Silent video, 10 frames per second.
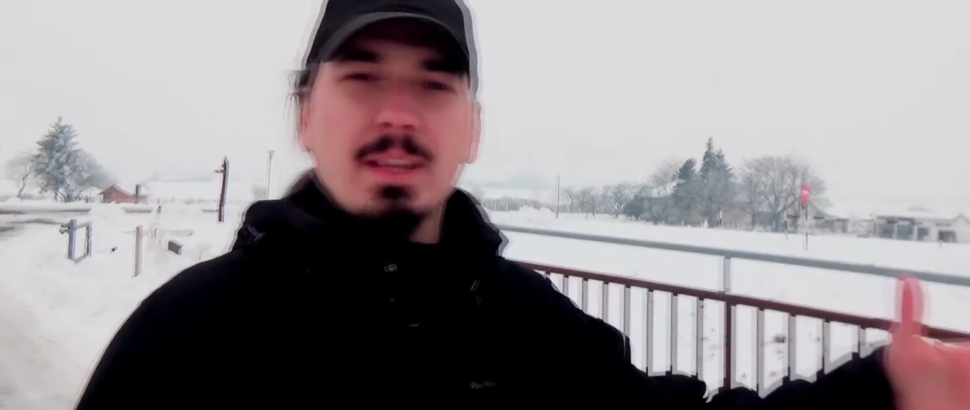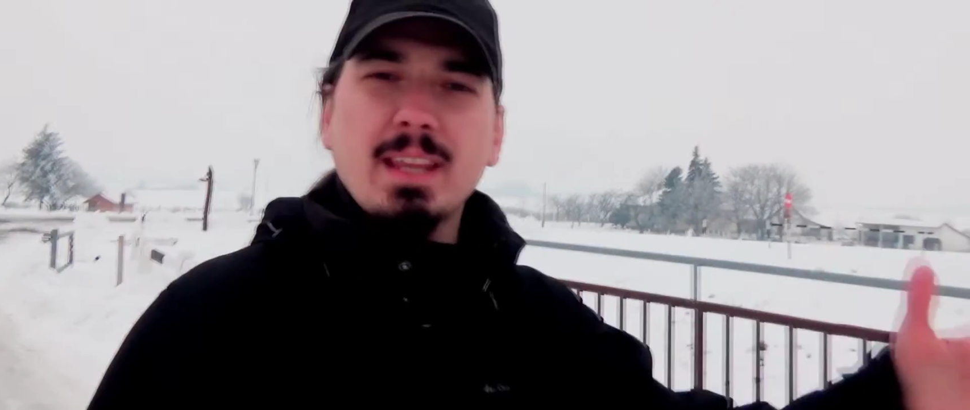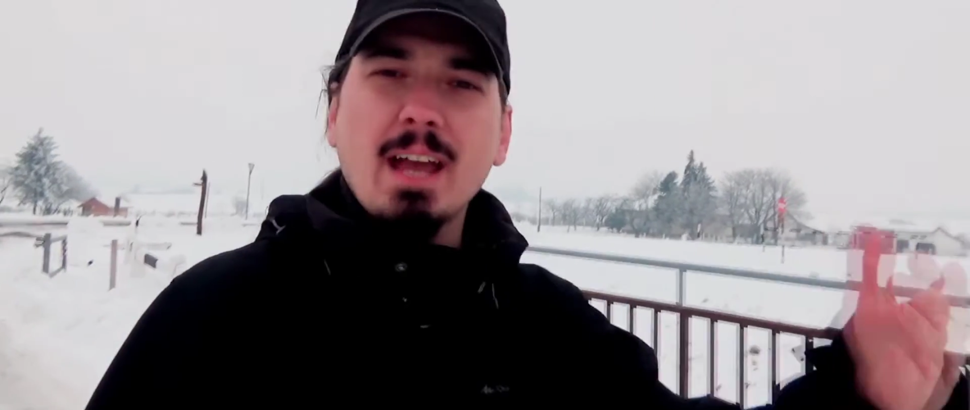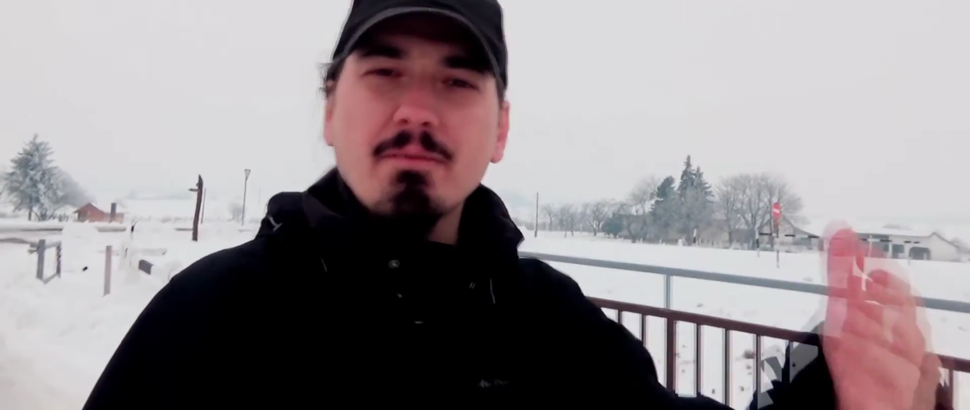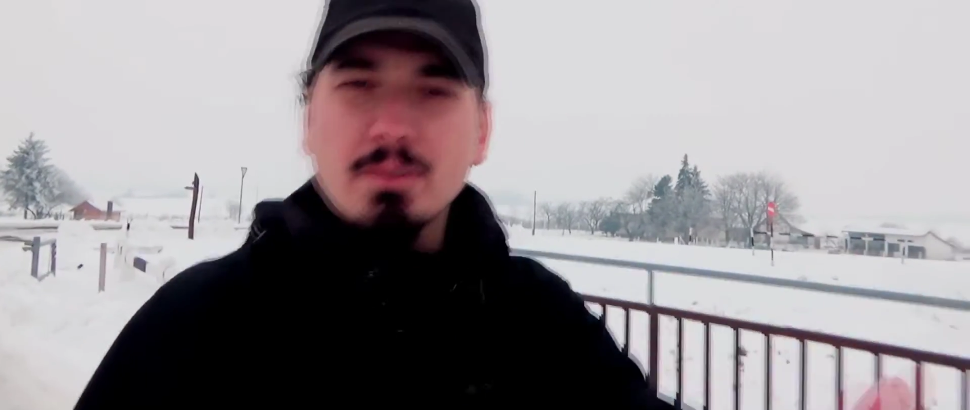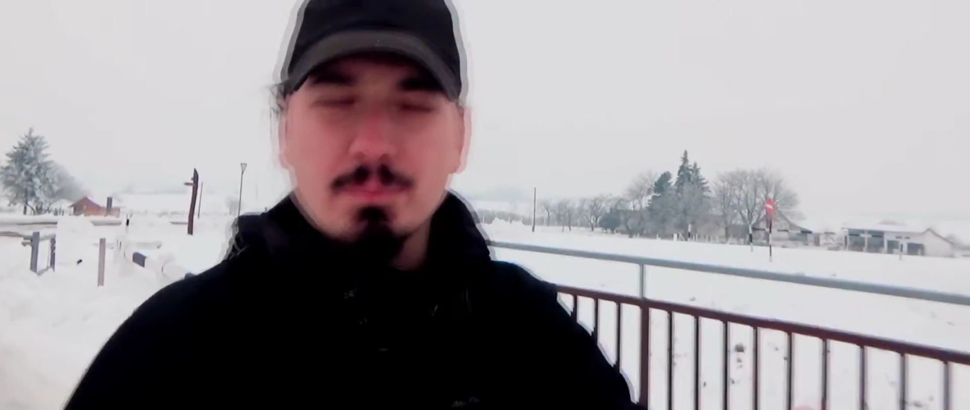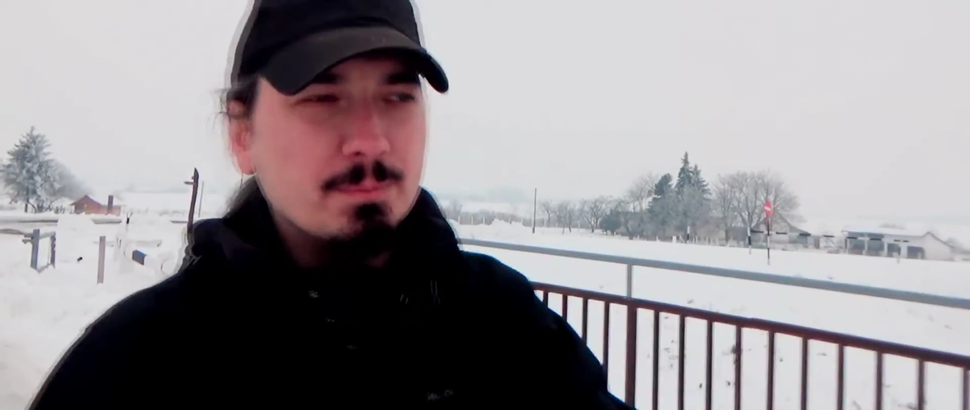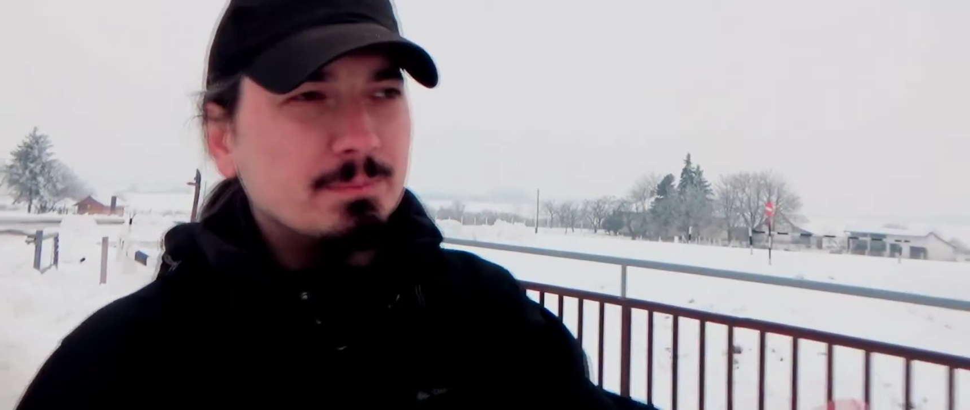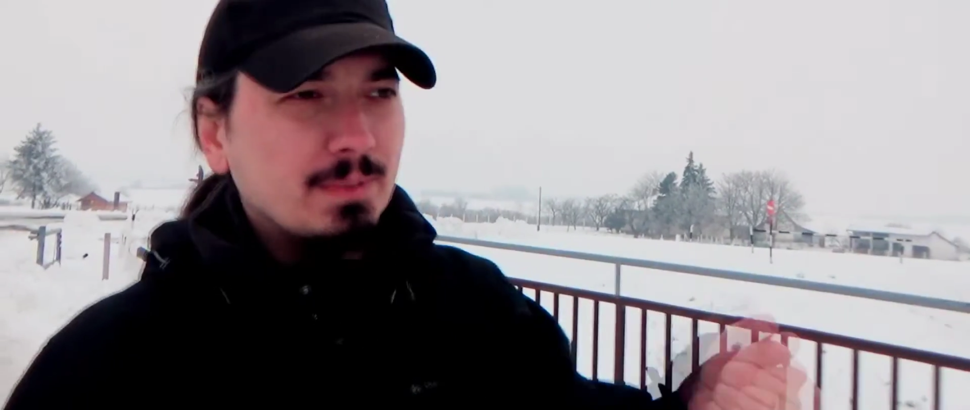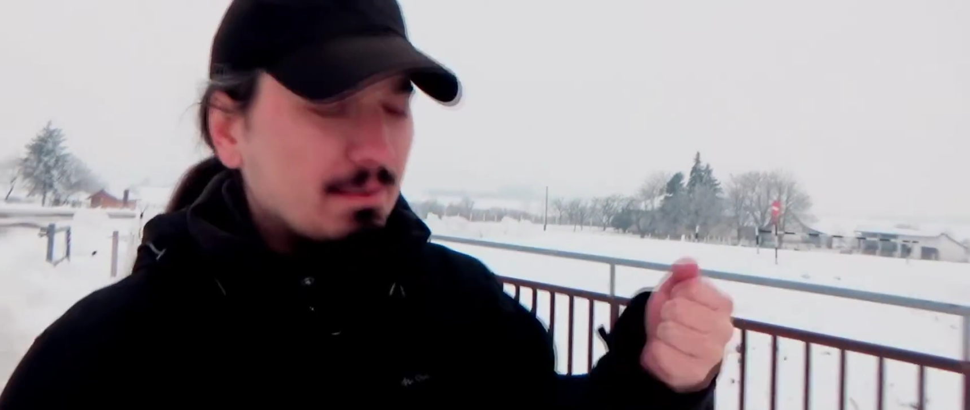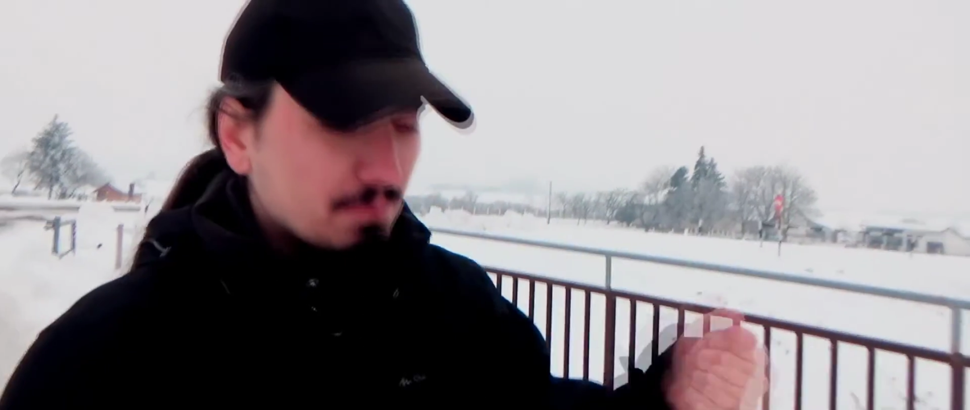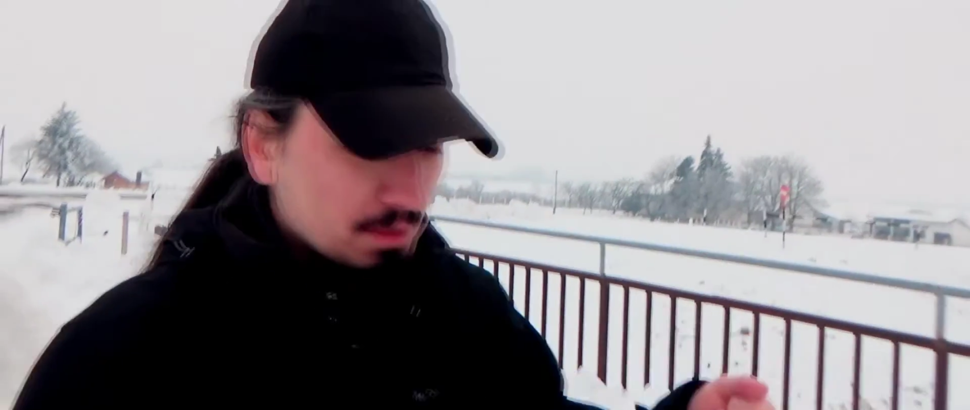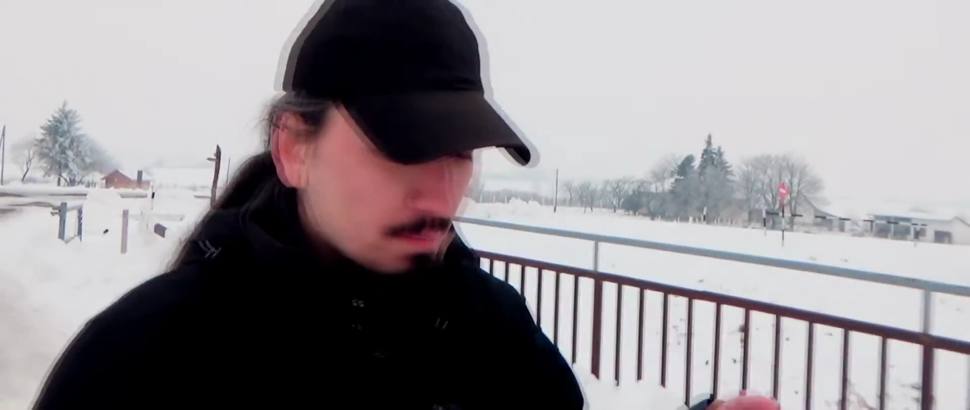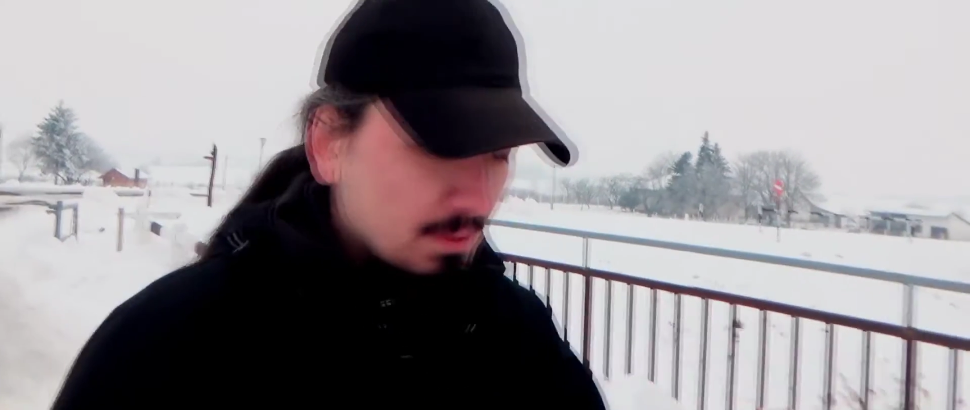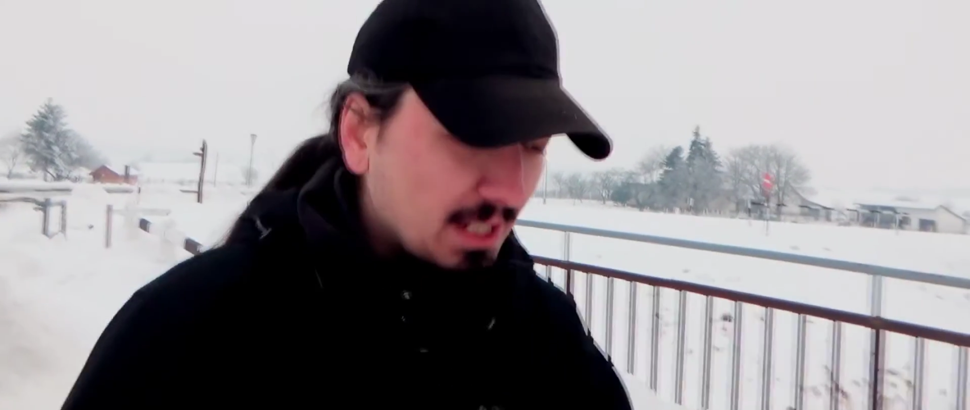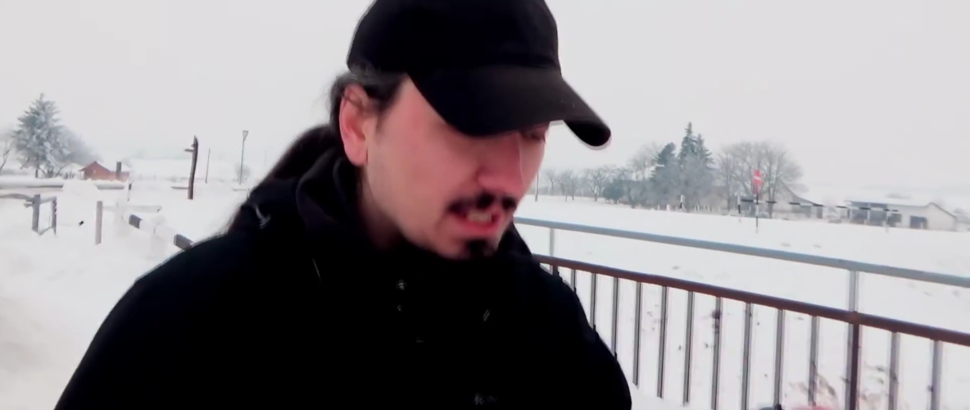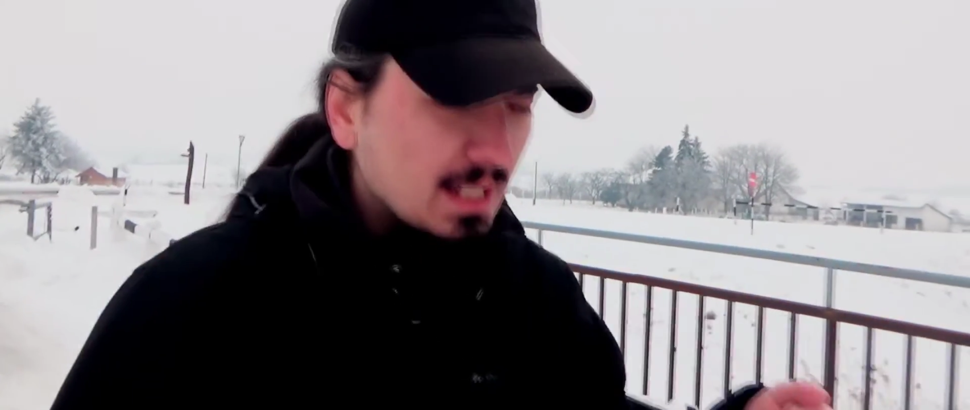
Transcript: every spring